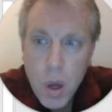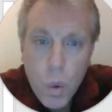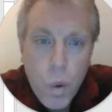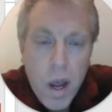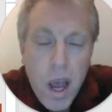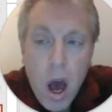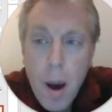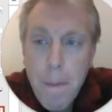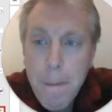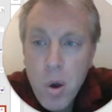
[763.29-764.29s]
We are
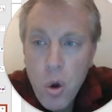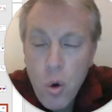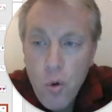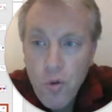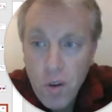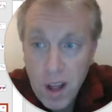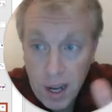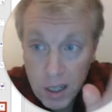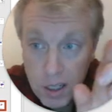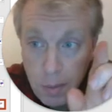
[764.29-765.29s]
moving,
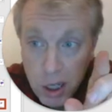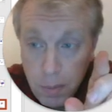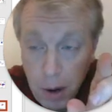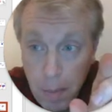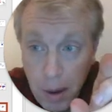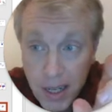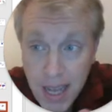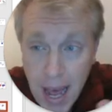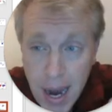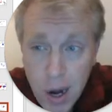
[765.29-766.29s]
to multiply by
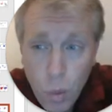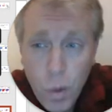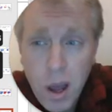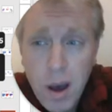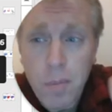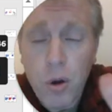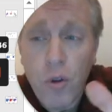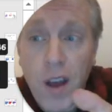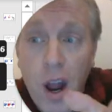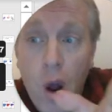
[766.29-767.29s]
10, we are
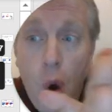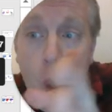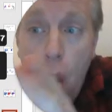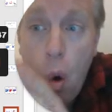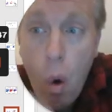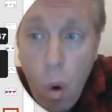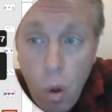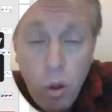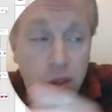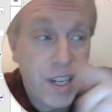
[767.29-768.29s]
moving
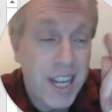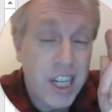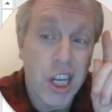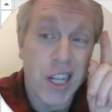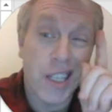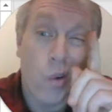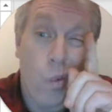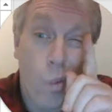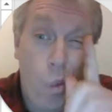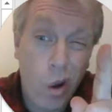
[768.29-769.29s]
all the digits
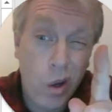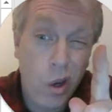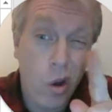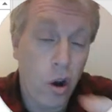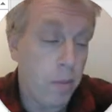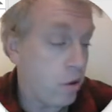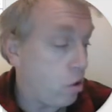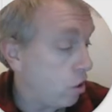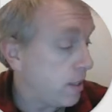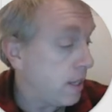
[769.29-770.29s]
one column
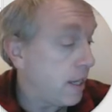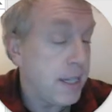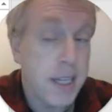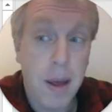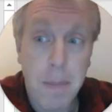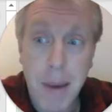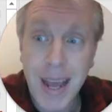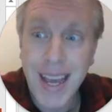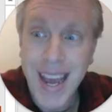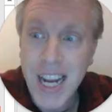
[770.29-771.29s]
across to make
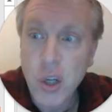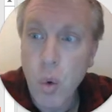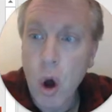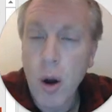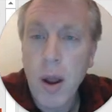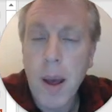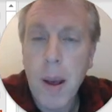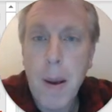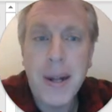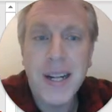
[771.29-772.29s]
each one
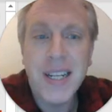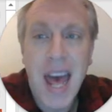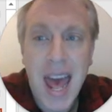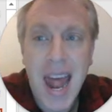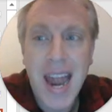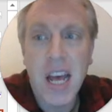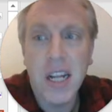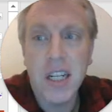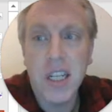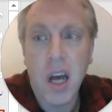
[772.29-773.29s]
10
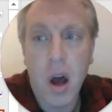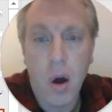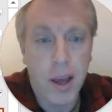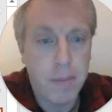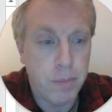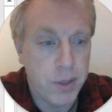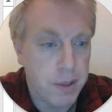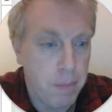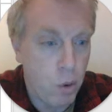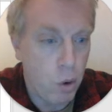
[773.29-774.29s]
times
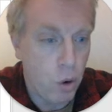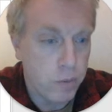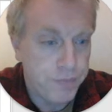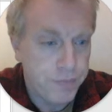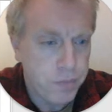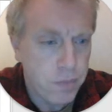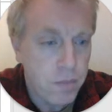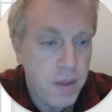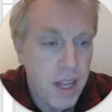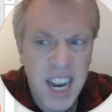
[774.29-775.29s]
more.
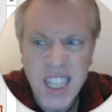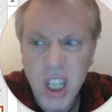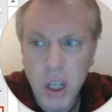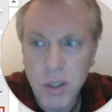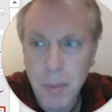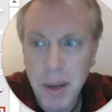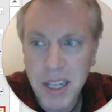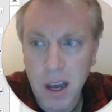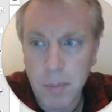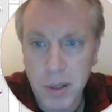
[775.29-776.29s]
Let's do some
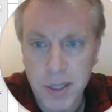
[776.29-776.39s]
examples.